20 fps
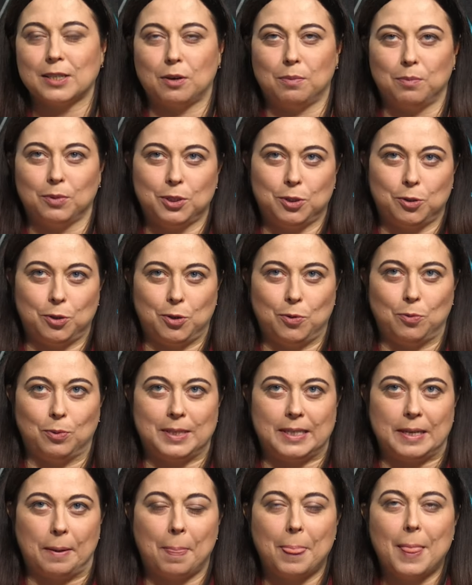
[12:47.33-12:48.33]
So if
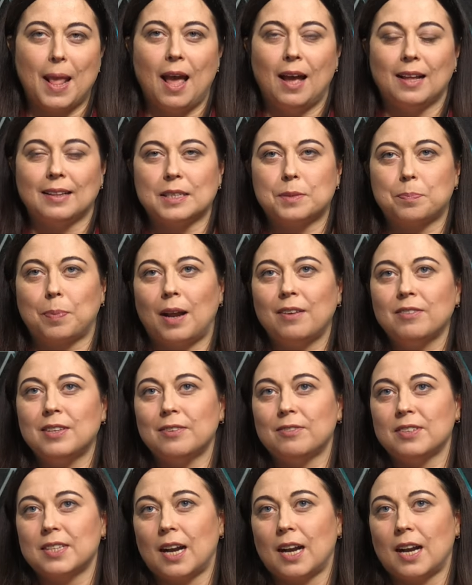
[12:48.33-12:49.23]
the EU is changing,